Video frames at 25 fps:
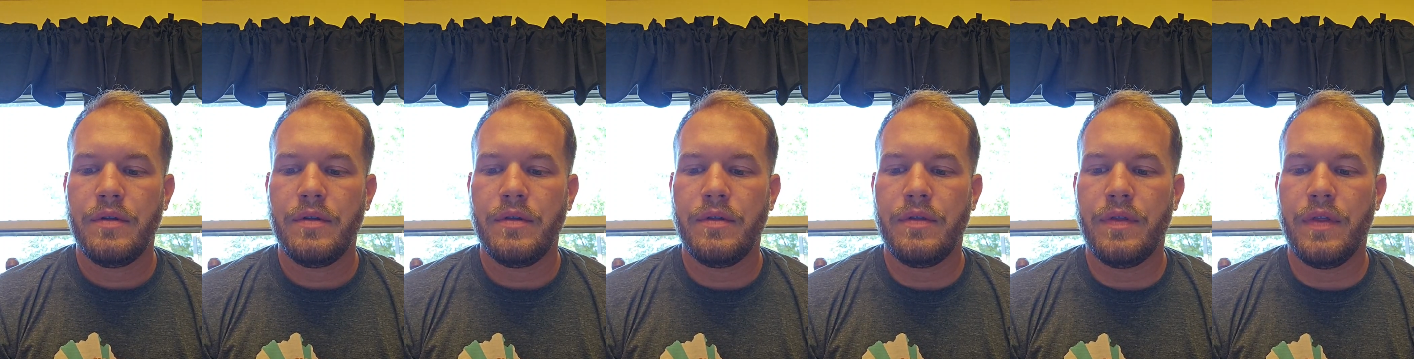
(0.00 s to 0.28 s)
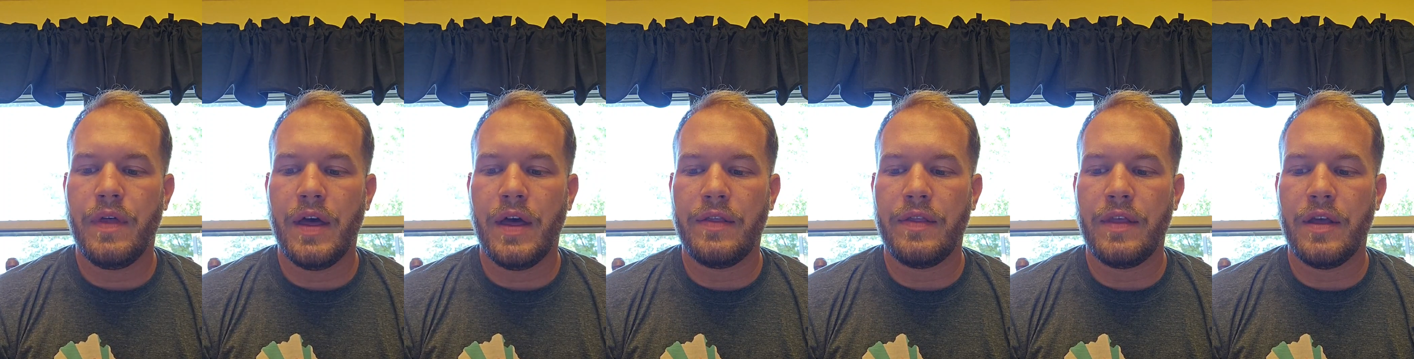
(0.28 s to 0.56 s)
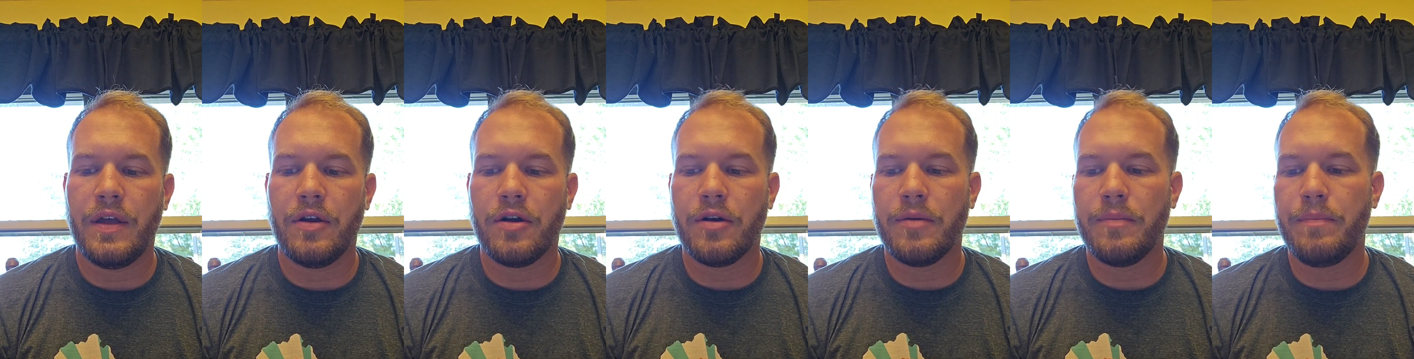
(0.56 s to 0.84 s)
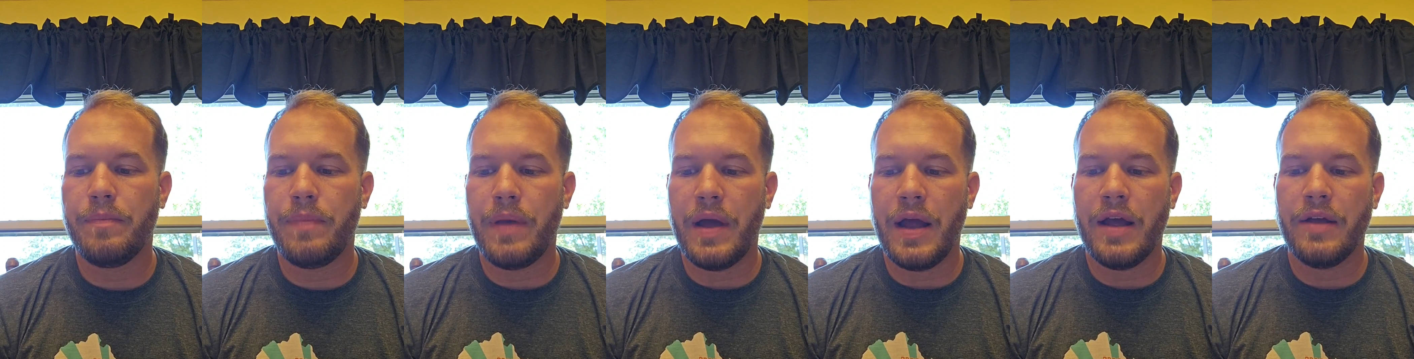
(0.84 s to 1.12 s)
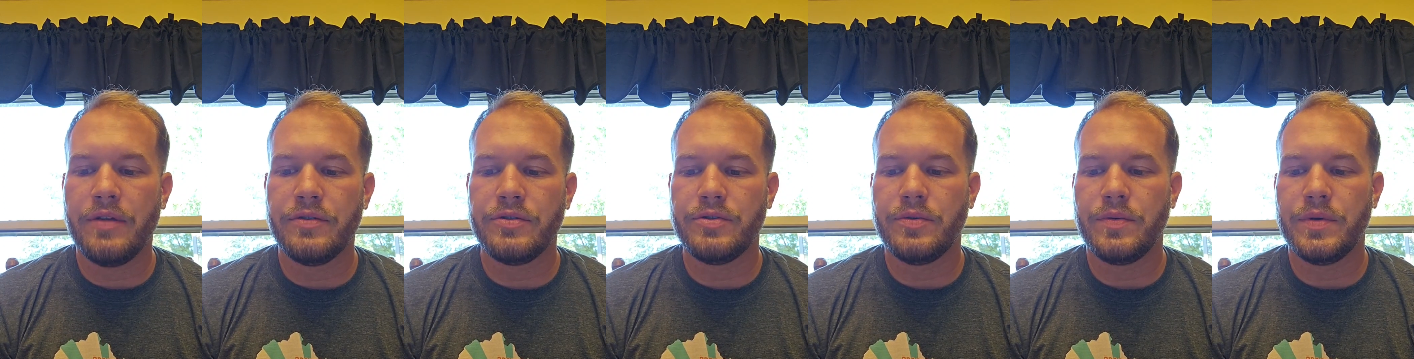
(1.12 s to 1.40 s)
that they are
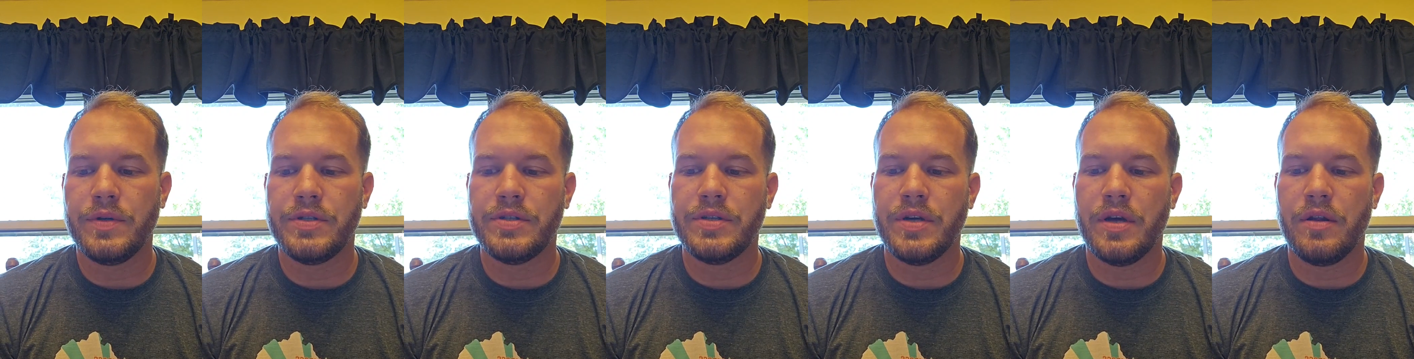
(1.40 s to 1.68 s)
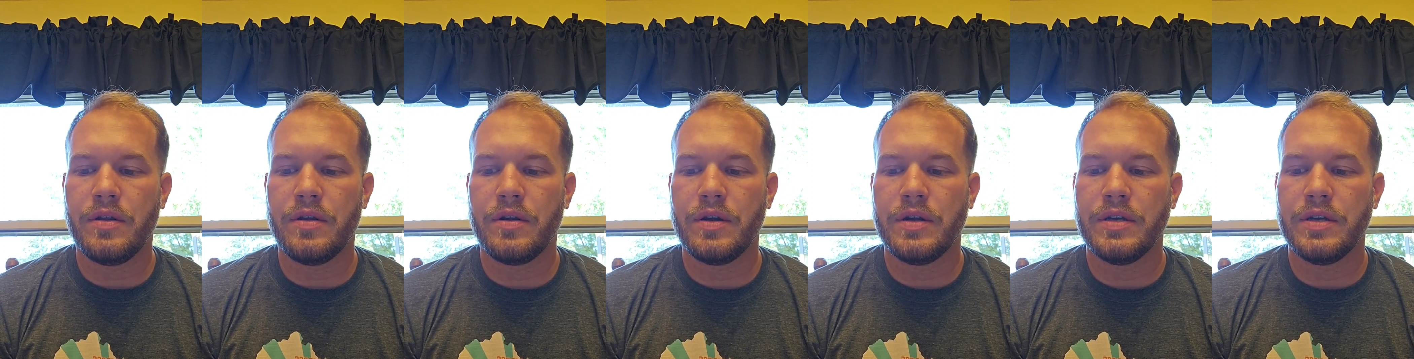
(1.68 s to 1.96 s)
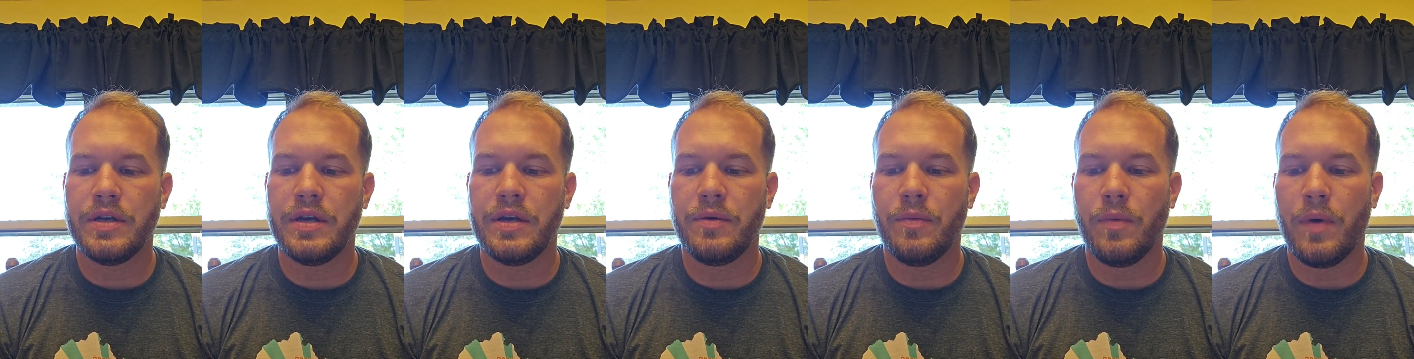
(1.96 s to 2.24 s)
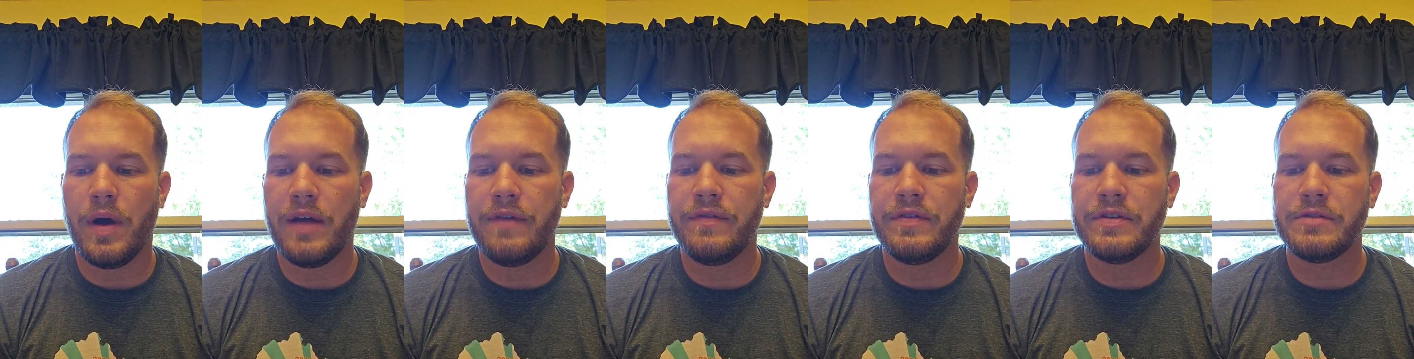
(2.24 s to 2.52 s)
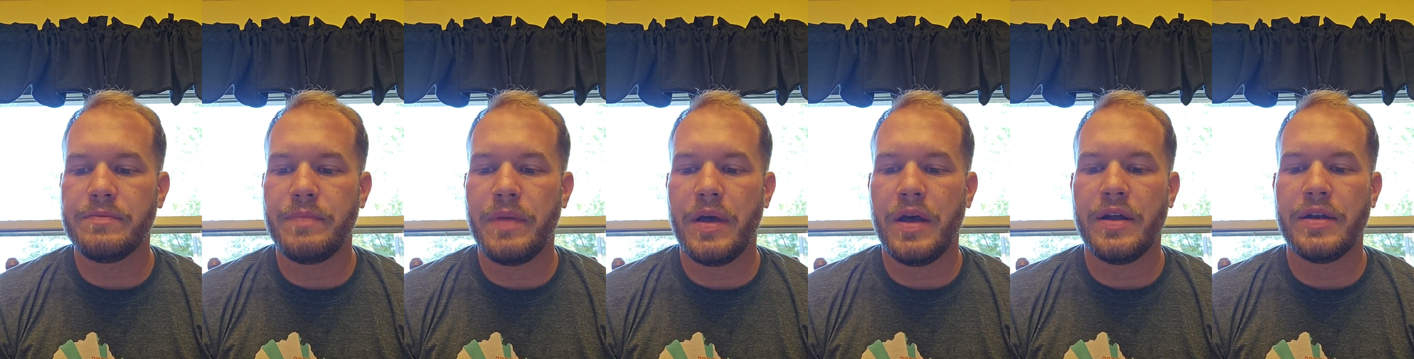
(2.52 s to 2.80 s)
bound to each other. A wife
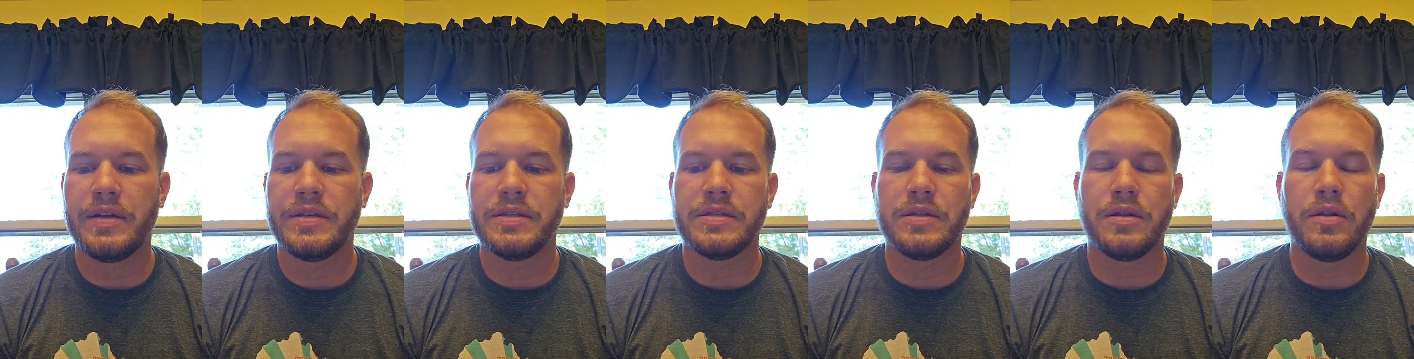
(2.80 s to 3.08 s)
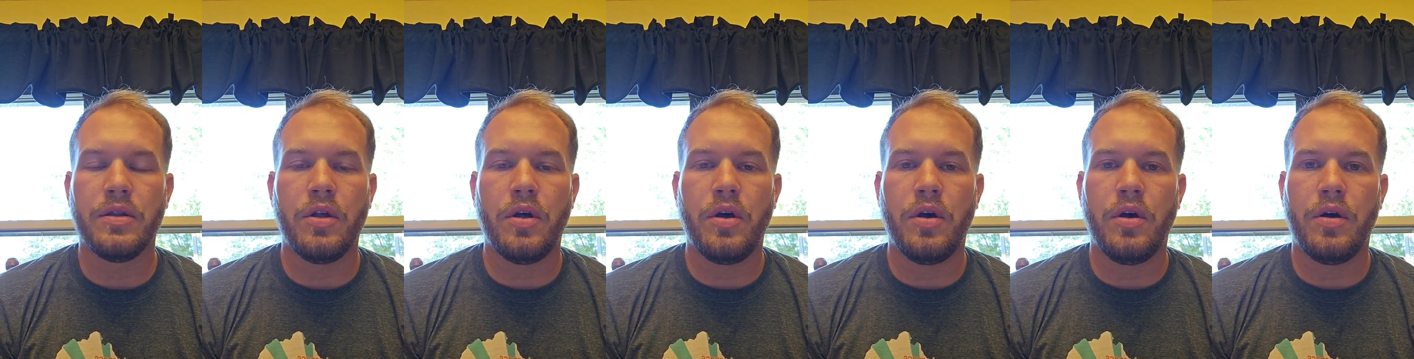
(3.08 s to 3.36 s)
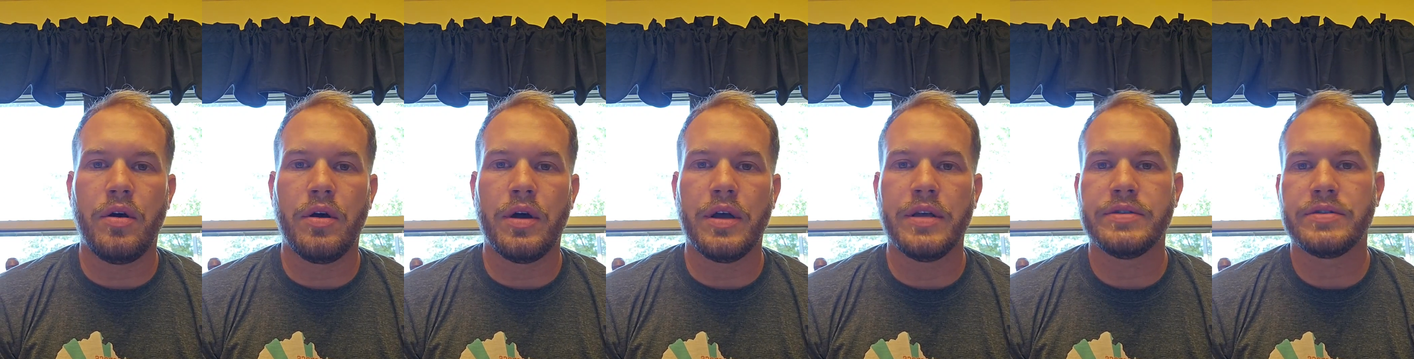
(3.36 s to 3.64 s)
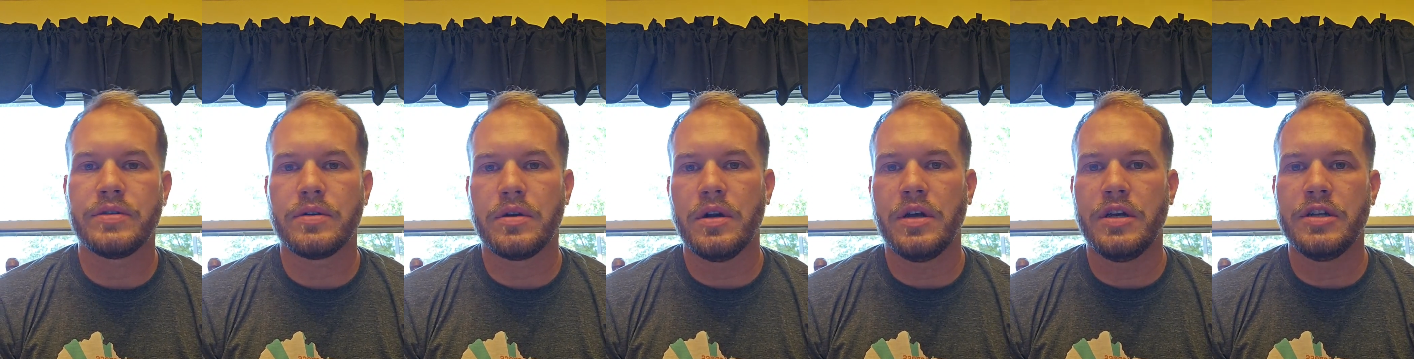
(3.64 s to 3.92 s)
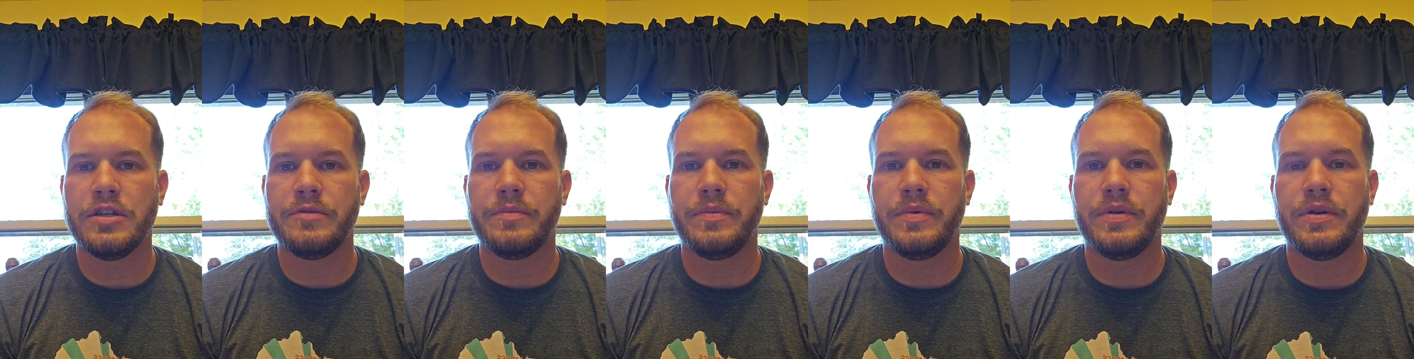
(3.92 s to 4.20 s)
is bound as long as her
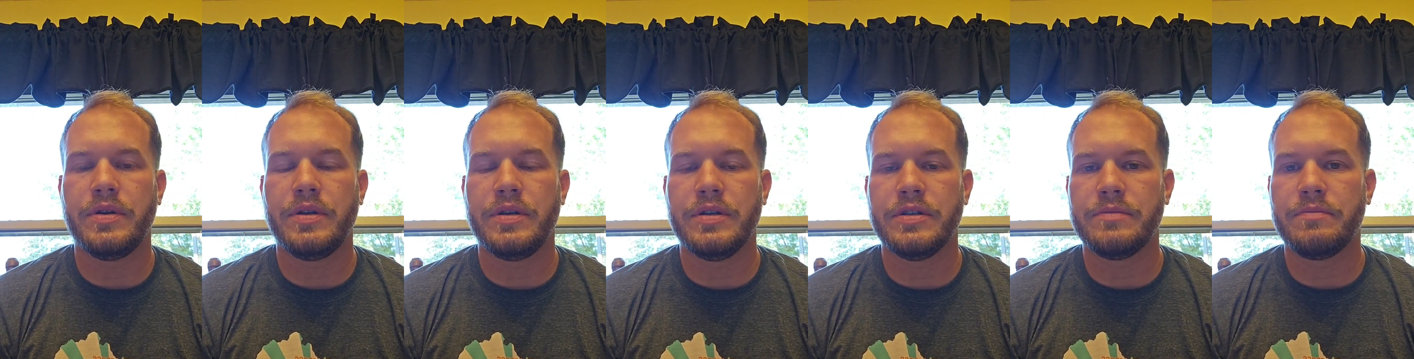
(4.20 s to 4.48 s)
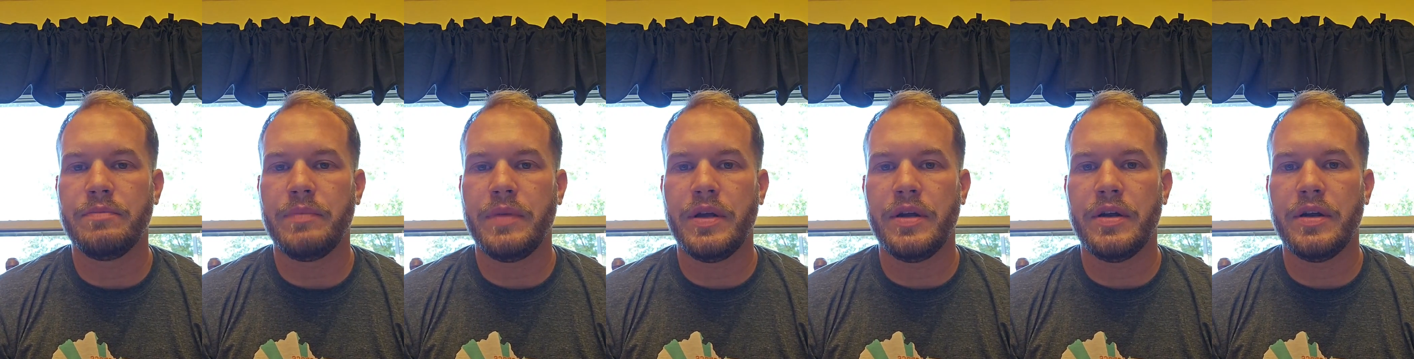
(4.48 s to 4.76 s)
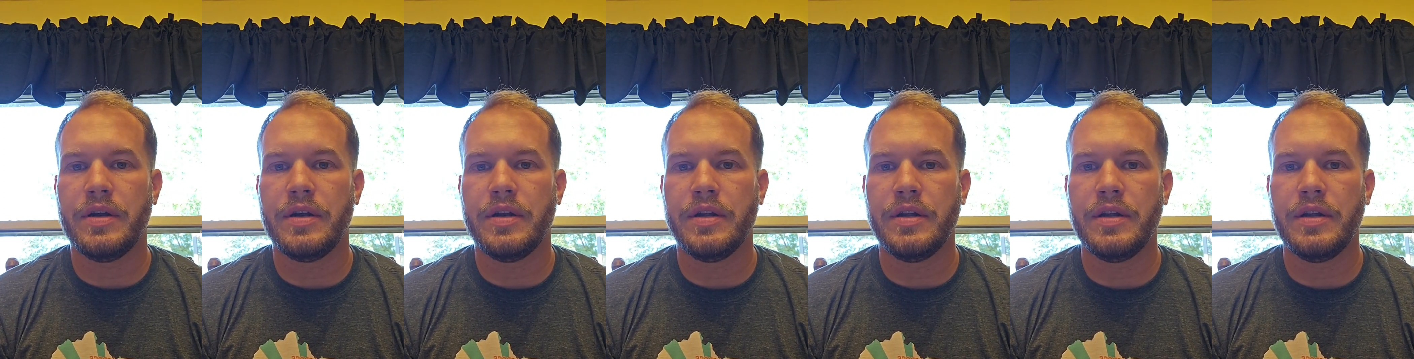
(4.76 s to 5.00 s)
husband is married.